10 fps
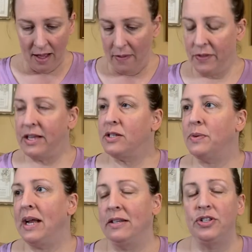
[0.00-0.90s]
This
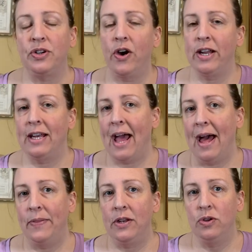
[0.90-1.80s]
one I started
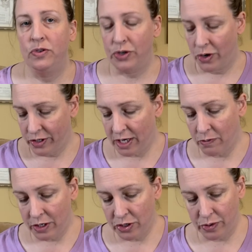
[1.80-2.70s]
at the New Jersey
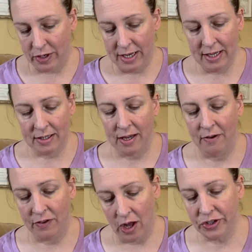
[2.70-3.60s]
retreat,
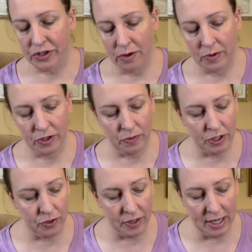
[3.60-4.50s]
Floss Tubers
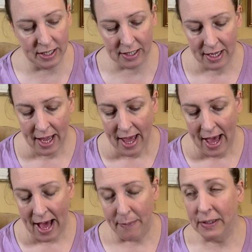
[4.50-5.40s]
retreat.
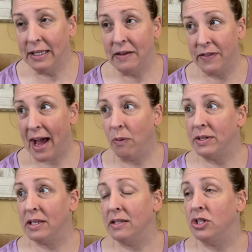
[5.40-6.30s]
I believe that was
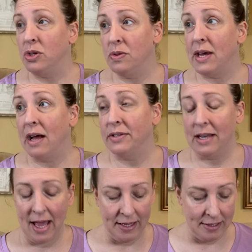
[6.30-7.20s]
in
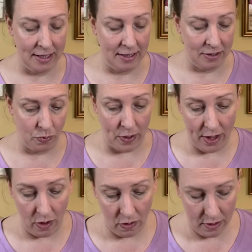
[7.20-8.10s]
2018 as
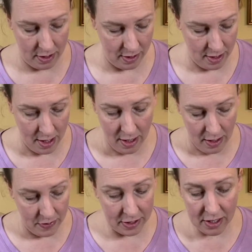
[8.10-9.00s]
well.
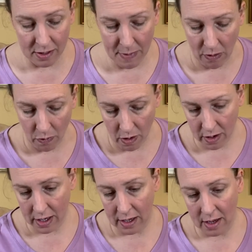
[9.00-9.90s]
This is my
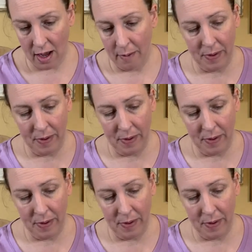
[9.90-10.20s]
working copy.